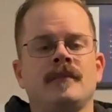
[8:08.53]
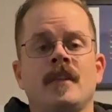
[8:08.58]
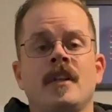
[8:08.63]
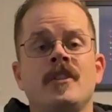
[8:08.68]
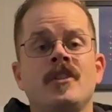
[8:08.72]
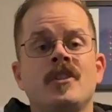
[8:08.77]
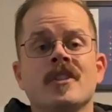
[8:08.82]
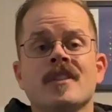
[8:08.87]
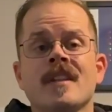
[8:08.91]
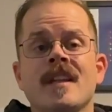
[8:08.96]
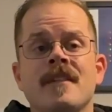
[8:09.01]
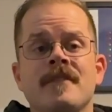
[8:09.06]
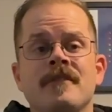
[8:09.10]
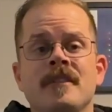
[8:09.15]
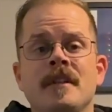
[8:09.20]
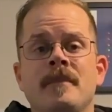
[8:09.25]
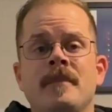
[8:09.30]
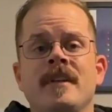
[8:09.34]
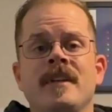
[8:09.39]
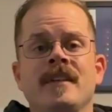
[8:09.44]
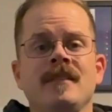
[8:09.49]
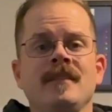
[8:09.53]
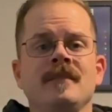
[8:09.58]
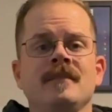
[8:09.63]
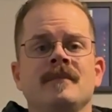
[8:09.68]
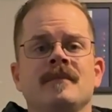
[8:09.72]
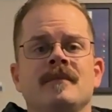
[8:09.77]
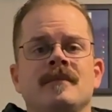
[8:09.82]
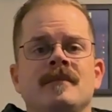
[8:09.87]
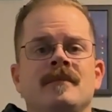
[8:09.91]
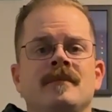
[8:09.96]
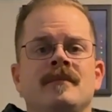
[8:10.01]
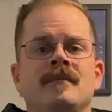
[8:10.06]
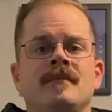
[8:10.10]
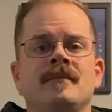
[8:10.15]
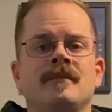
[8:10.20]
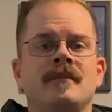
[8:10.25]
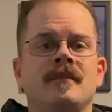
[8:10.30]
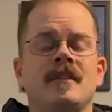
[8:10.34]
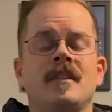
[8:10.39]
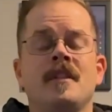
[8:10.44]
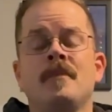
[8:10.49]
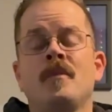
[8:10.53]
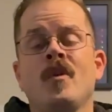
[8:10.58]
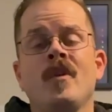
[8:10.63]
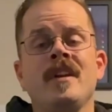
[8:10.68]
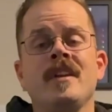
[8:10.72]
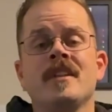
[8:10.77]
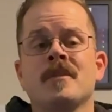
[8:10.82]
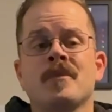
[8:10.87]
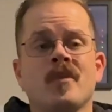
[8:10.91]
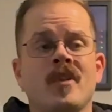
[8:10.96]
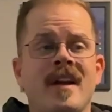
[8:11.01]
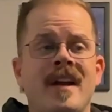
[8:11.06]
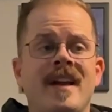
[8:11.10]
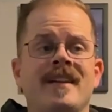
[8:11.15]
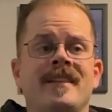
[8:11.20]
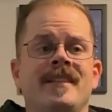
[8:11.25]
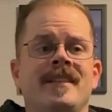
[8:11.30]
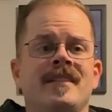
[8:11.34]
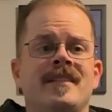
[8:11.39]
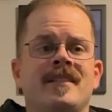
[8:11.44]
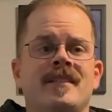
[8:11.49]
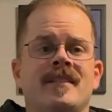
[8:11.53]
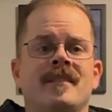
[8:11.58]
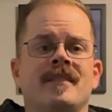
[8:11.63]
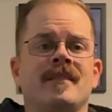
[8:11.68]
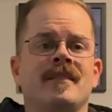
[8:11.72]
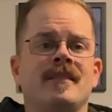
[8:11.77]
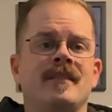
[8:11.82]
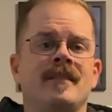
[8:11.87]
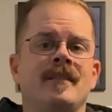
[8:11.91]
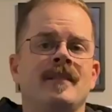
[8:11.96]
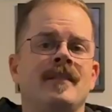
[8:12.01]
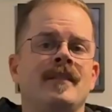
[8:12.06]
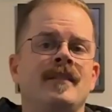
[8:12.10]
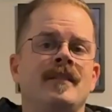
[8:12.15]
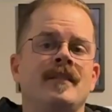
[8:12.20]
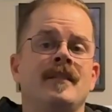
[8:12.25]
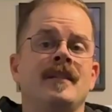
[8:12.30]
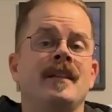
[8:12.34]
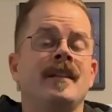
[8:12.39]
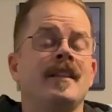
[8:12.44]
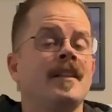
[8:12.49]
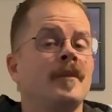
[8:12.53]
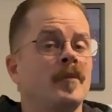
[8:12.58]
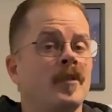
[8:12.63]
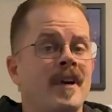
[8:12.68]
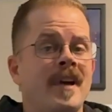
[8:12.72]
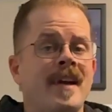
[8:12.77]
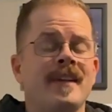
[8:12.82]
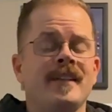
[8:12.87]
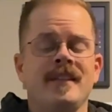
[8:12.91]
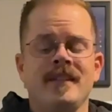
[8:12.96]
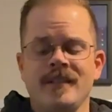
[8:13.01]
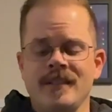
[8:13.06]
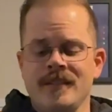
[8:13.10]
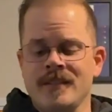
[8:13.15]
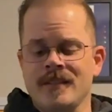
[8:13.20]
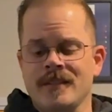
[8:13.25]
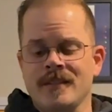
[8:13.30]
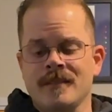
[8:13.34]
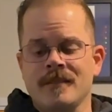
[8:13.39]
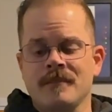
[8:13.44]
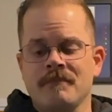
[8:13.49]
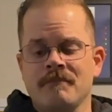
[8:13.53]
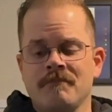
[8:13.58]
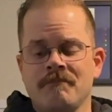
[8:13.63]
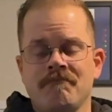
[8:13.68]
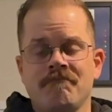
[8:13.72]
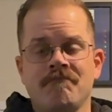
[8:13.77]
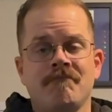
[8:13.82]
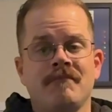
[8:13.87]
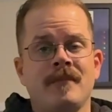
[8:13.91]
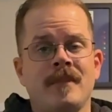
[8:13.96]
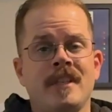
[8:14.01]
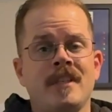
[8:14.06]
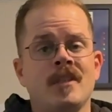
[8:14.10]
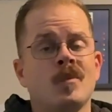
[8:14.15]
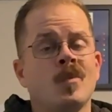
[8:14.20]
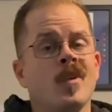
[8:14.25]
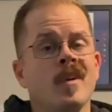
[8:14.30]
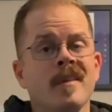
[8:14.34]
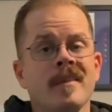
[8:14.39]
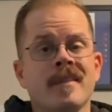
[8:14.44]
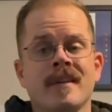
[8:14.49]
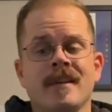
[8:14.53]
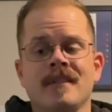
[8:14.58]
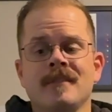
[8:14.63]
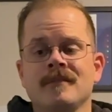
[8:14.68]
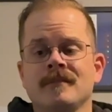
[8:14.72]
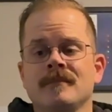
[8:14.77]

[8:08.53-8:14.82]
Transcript: Just like flipping, the point is practice. And the practice is worth it.